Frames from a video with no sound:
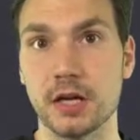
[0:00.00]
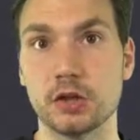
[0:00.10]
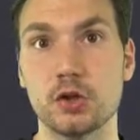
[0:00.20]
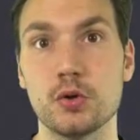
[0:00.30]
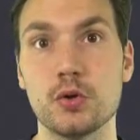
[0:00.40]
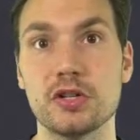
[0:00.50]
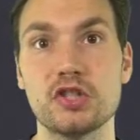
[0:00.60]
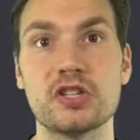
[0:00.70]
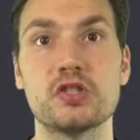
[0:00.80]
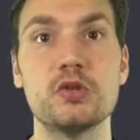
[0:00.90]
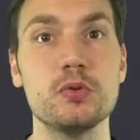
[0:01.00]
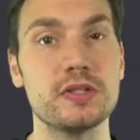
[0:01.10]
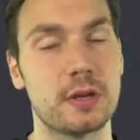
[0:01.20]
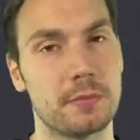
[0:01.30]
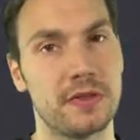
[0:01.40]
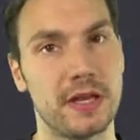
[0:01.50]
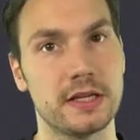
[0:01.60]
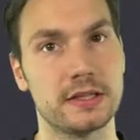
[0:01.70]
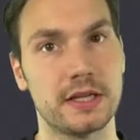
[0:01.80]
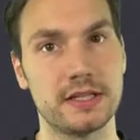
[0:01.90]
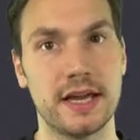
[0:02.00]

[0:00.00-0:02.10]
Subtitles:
to just do some things in